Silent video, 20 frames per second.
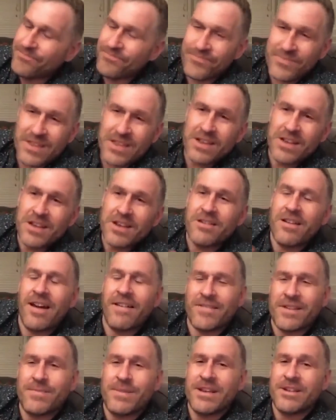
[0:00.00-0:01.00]
You don't
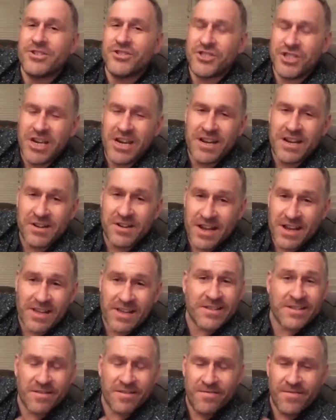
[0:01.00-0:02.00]
have to be a
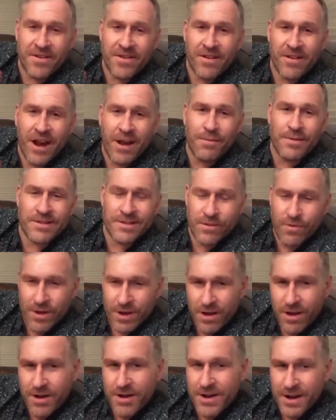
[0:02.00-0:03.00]
genius to figure out what's going
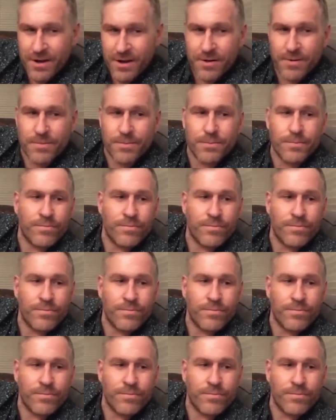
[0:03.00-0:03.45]
on here.